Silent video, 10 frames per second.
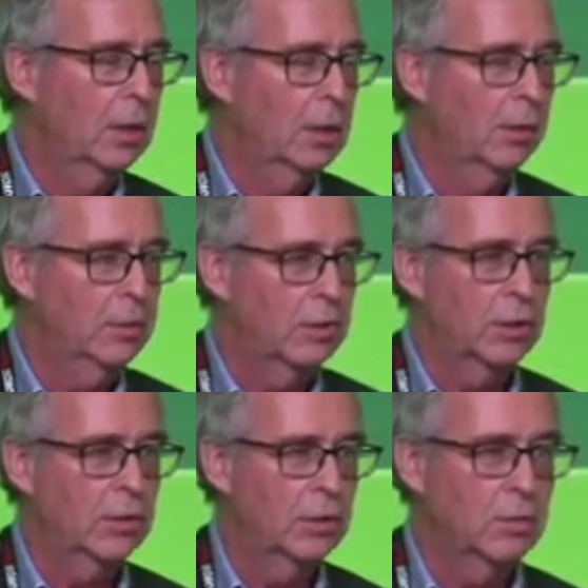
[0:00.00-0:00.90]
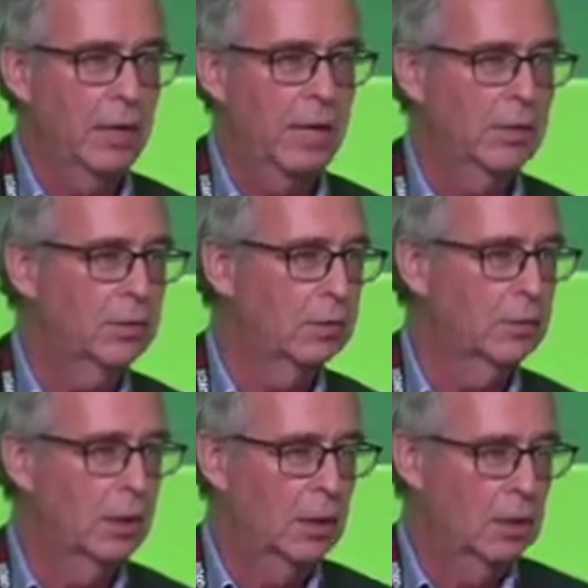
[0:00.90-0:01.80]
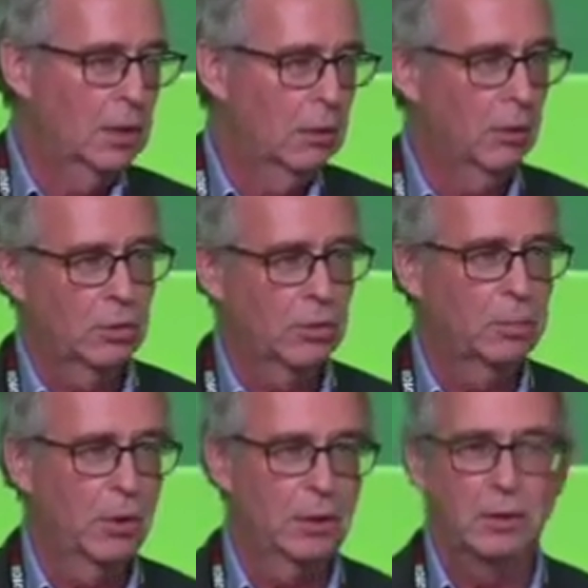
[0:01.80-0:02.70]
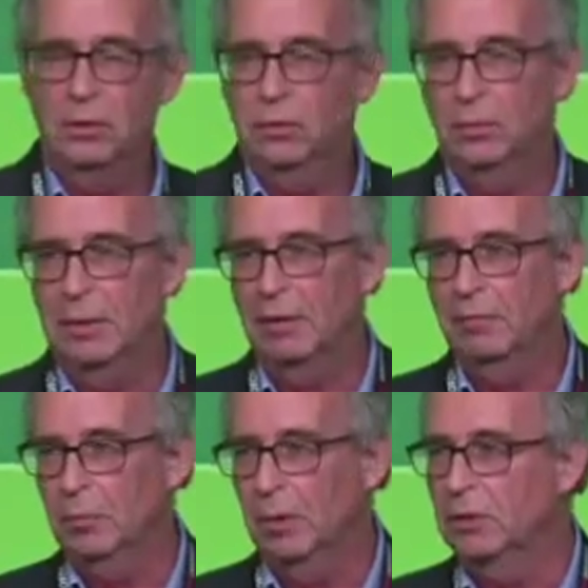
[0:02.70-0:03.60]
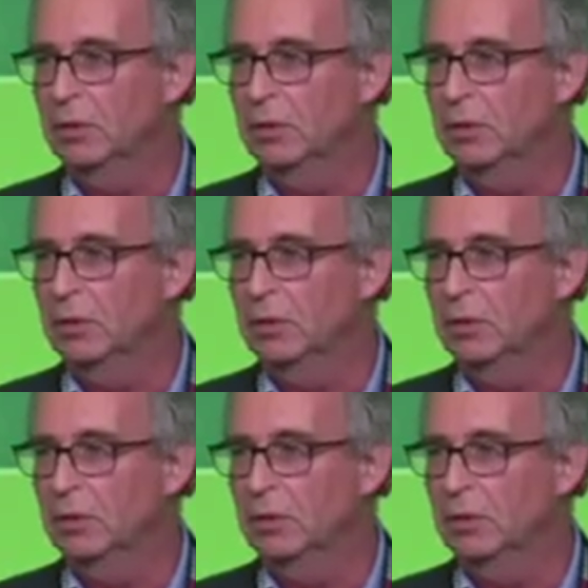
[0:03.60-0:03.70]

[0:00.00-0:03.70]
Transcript: of decisions made to launch a product that no one ever wanted